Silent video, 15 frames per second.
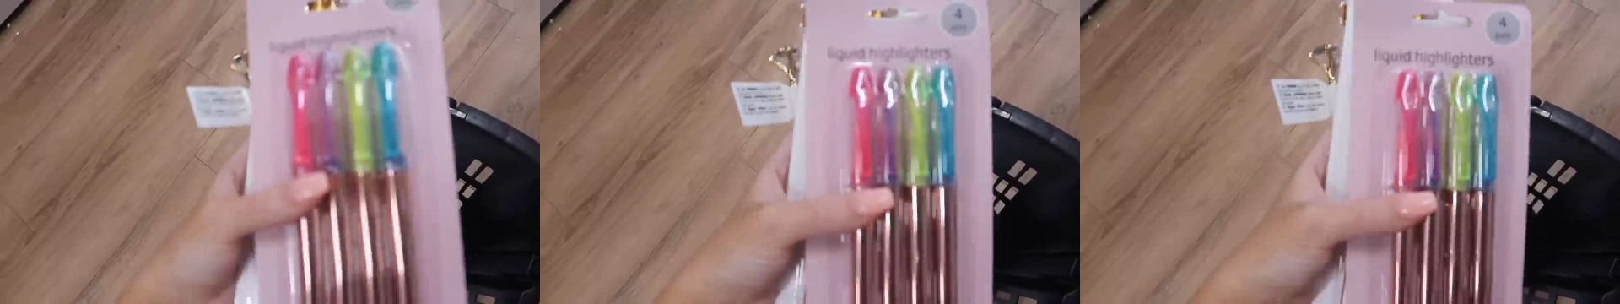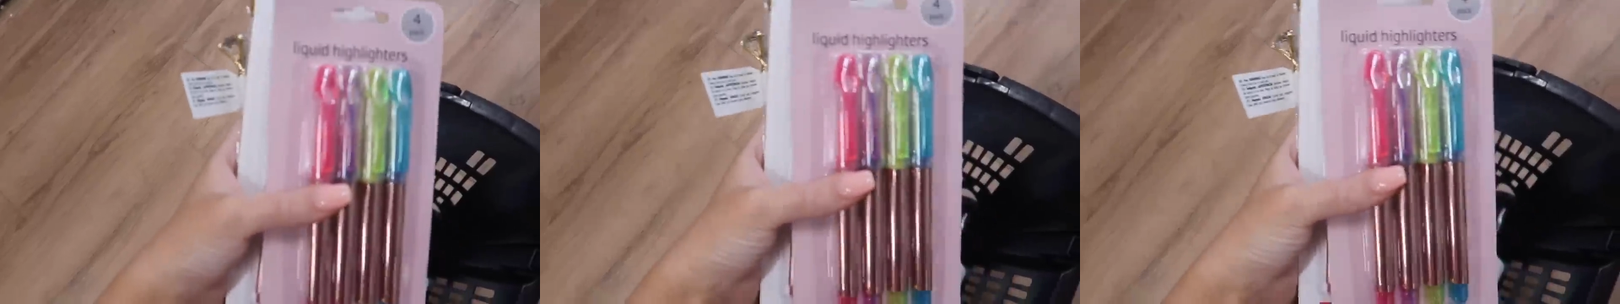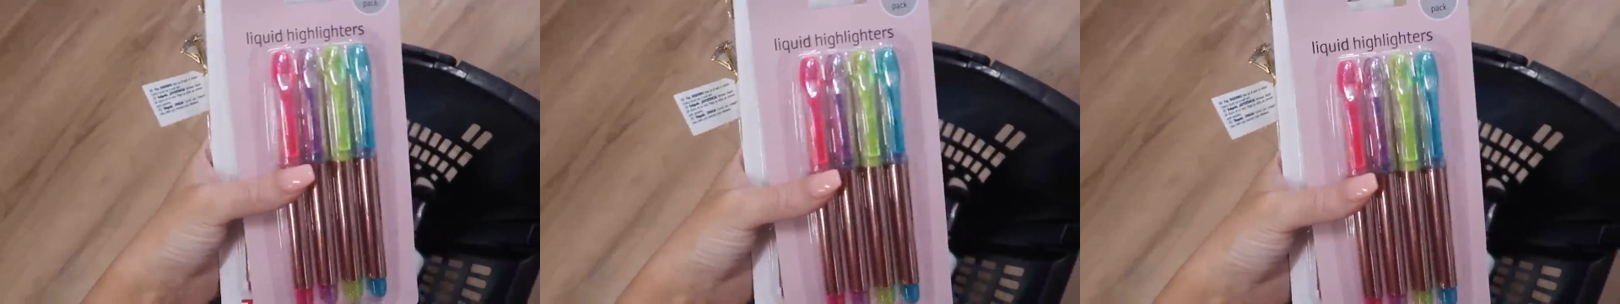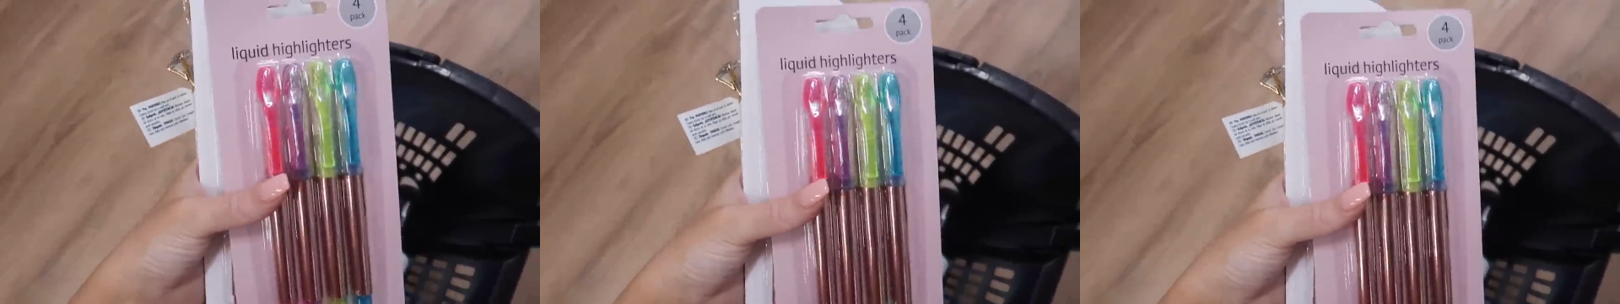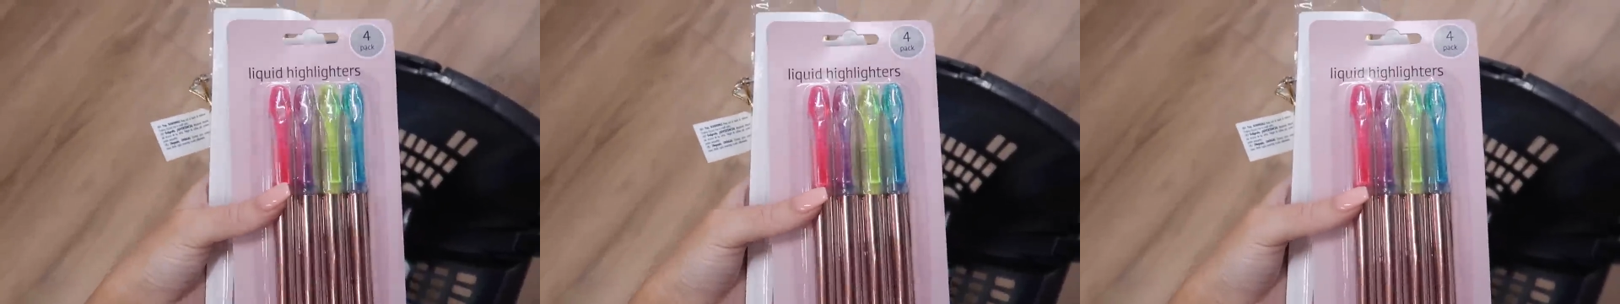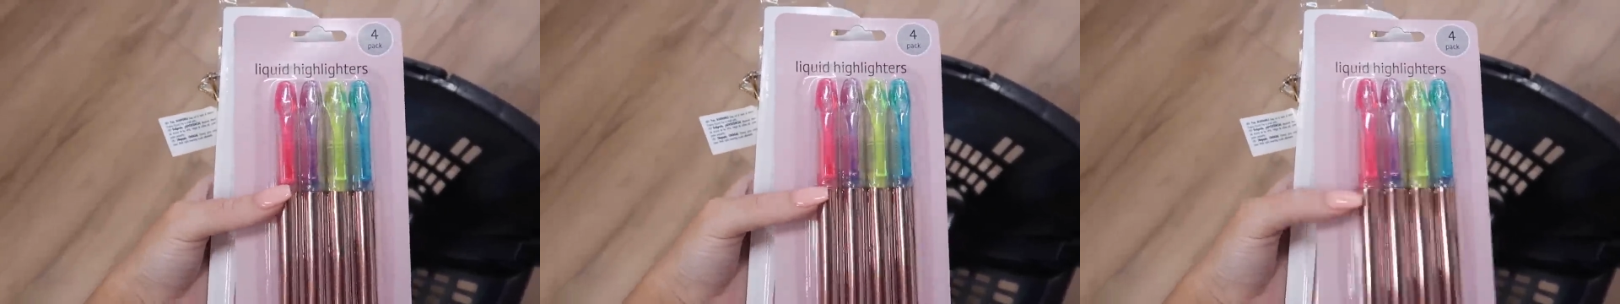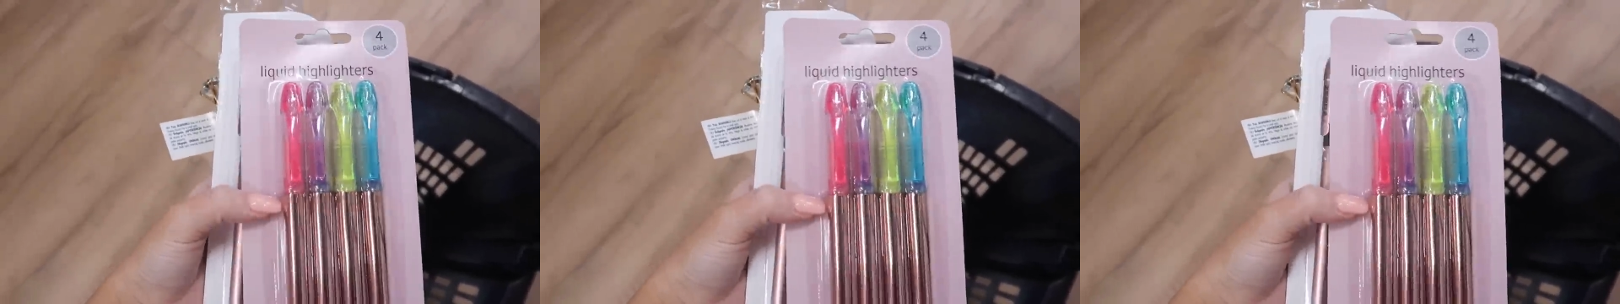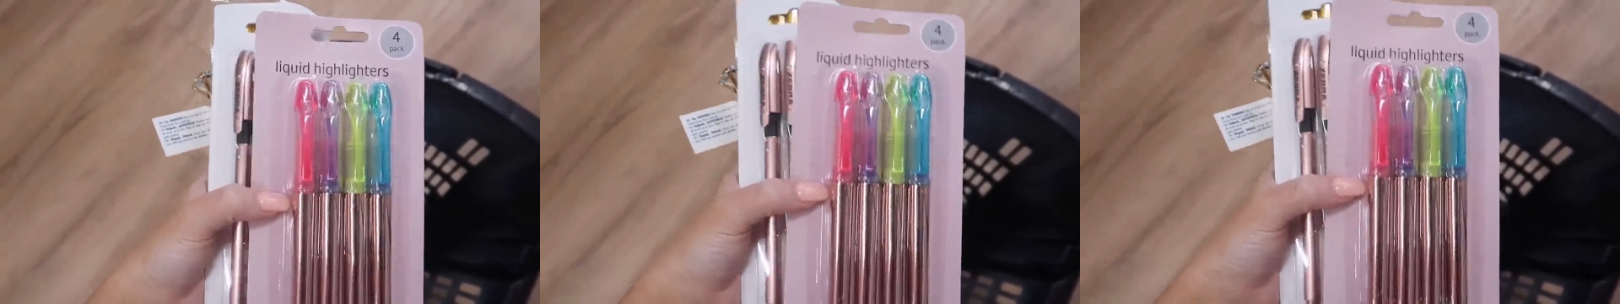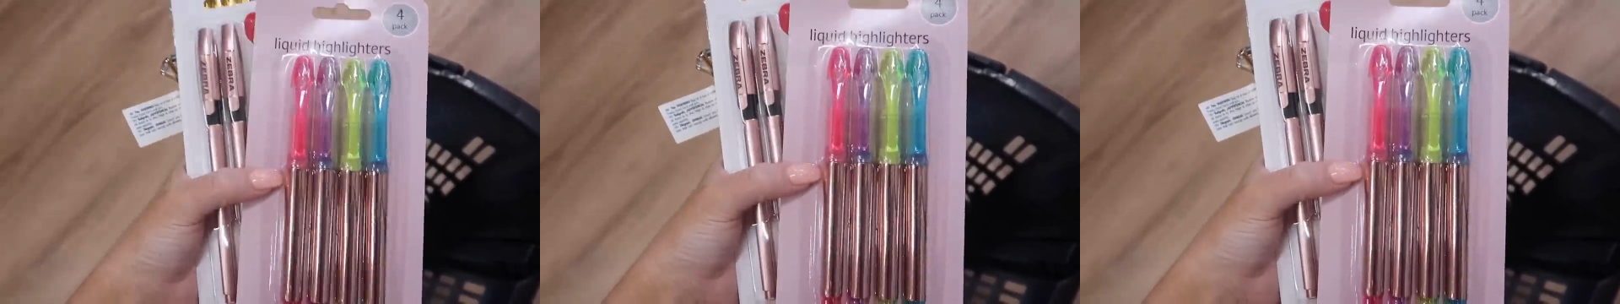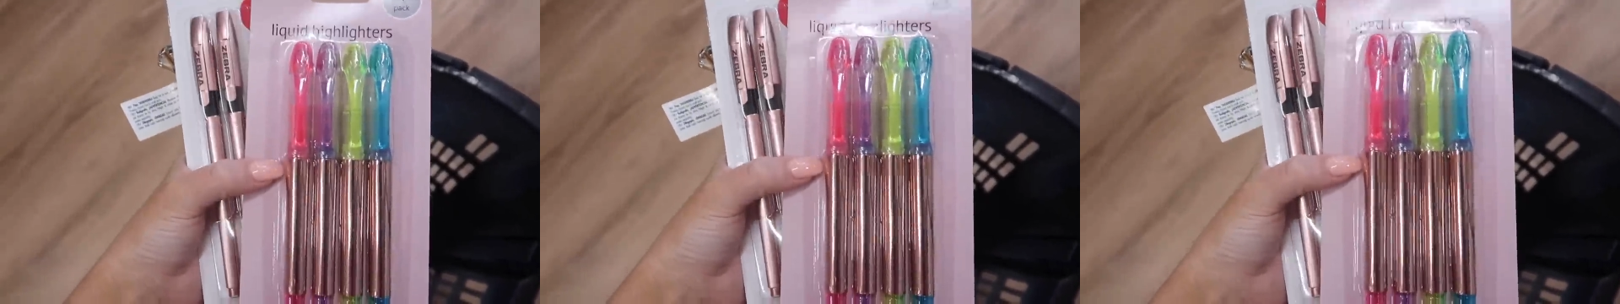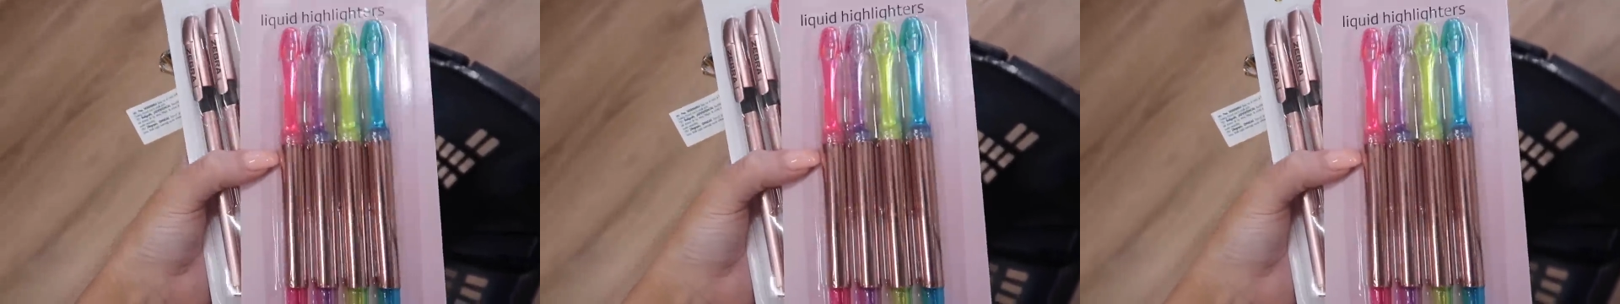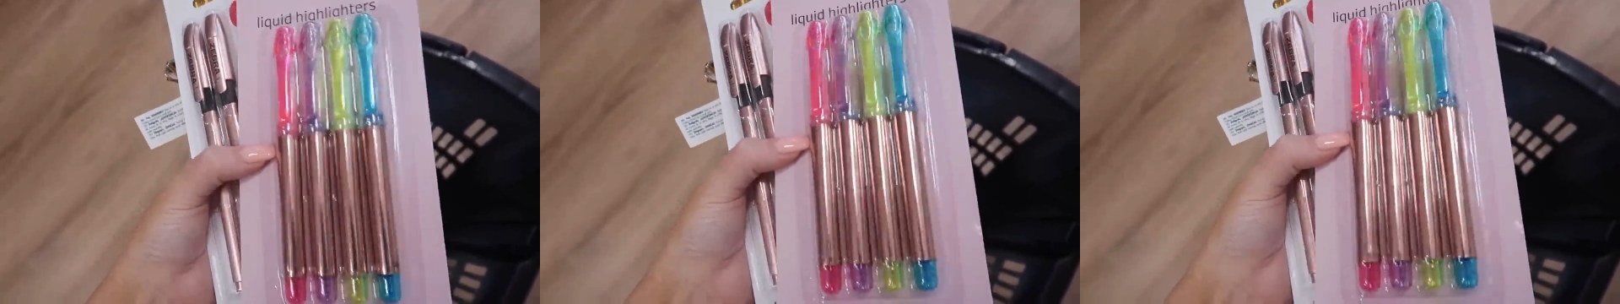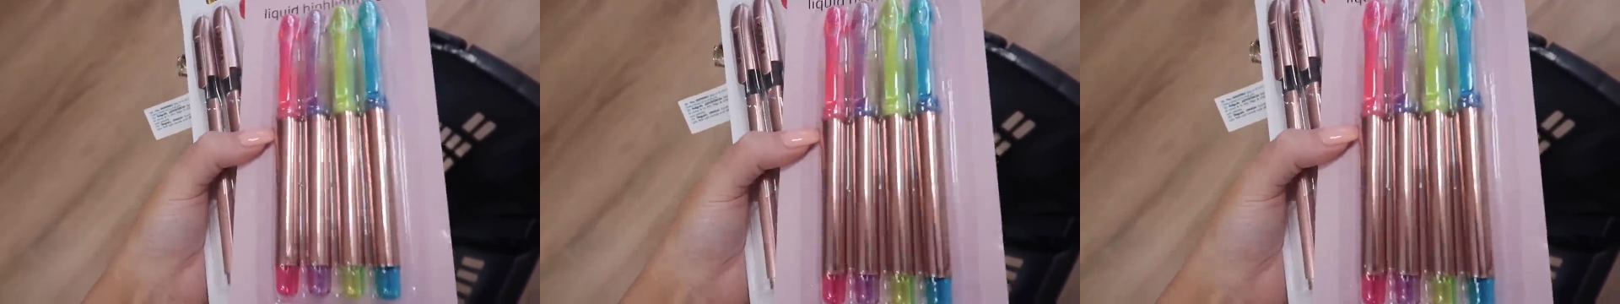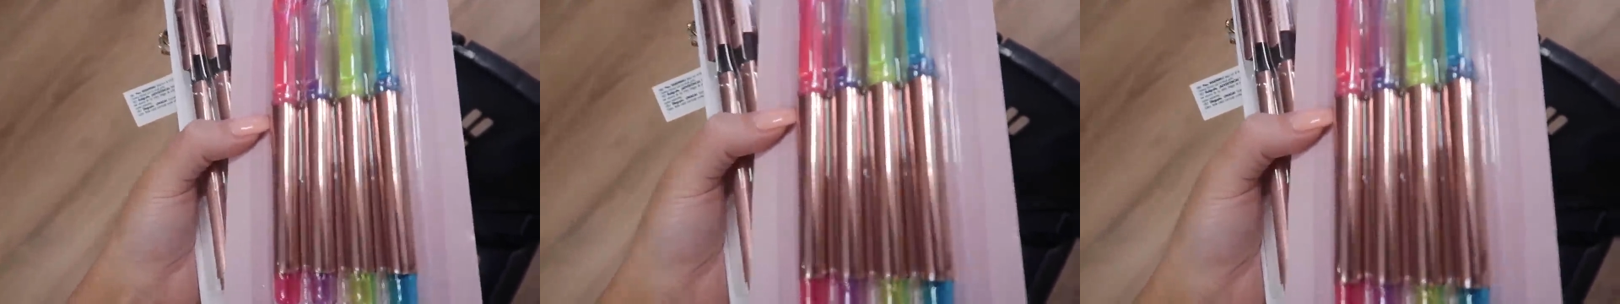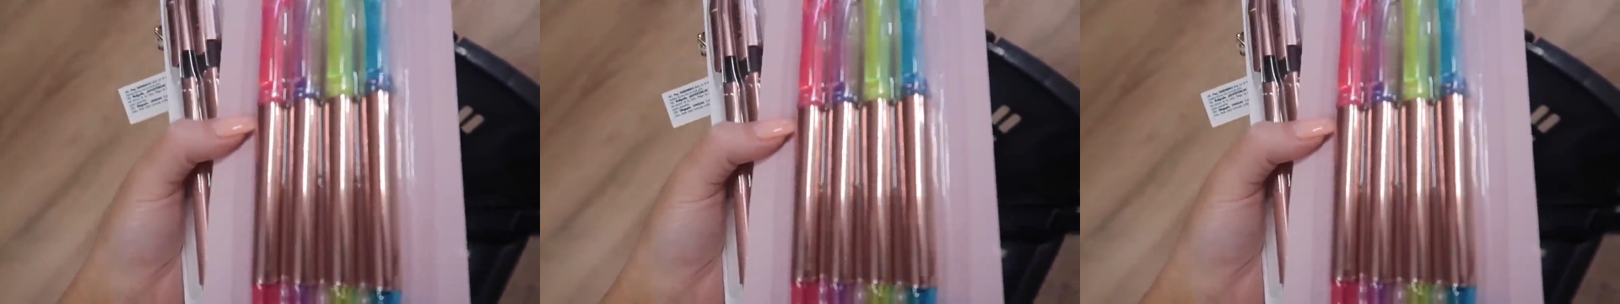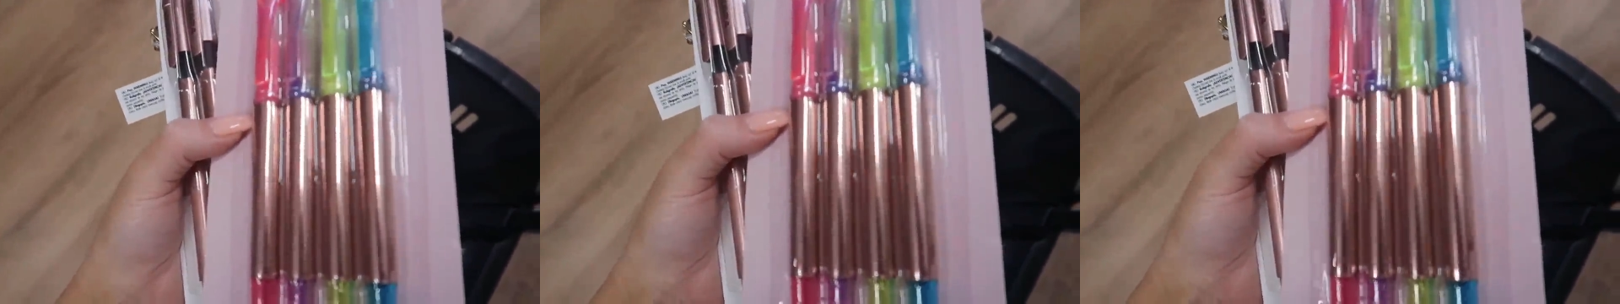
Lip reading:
Nobody's mouth can be seen.